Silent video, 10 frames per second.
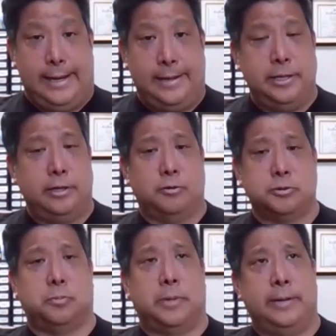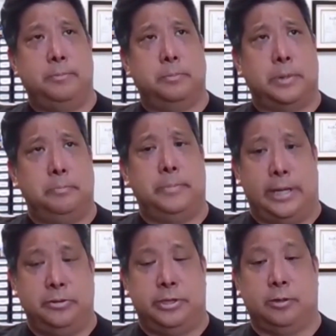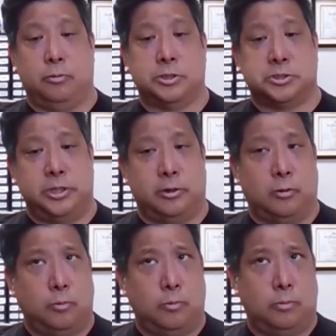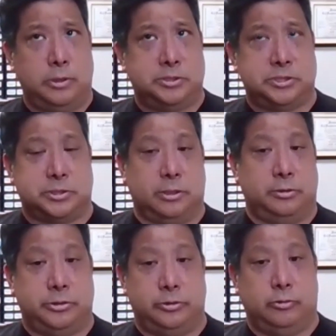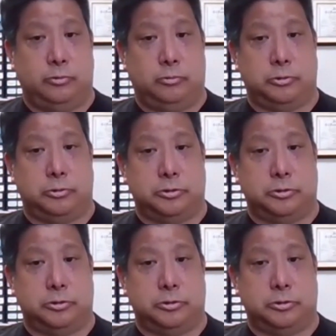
And then also my main thing was, what is this going to do